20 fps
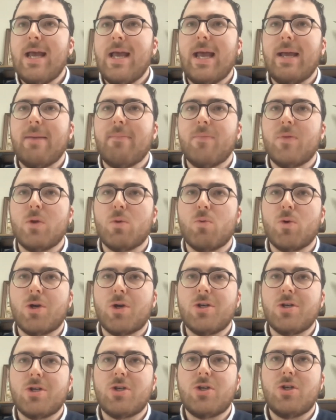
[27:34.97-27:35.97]
There
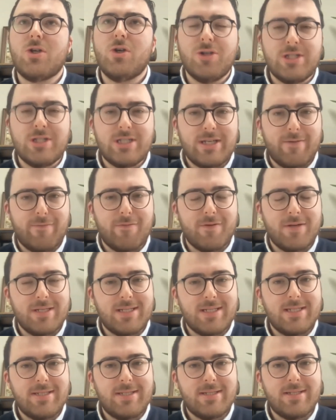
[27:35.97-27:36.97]
weren't huge
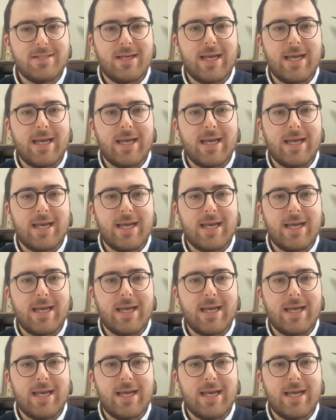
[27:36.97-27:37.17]
differences